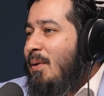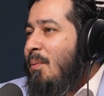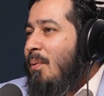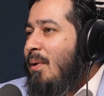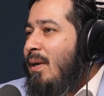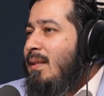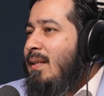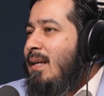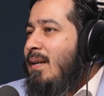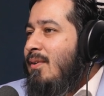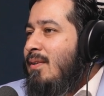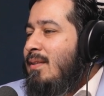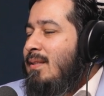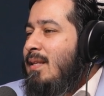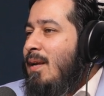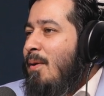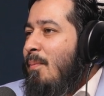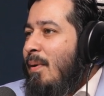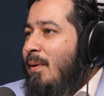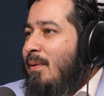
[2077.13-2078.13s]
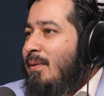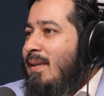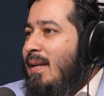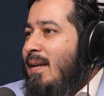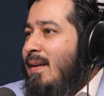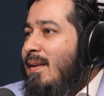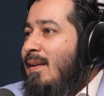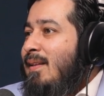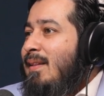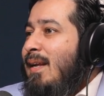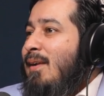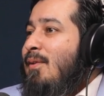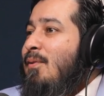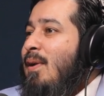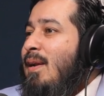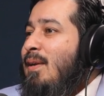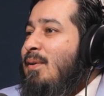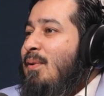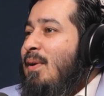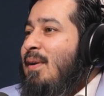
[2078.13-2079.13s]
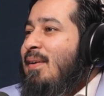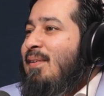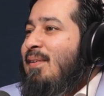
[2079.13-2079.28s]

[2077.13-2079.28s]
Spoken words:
What are they going to say about their great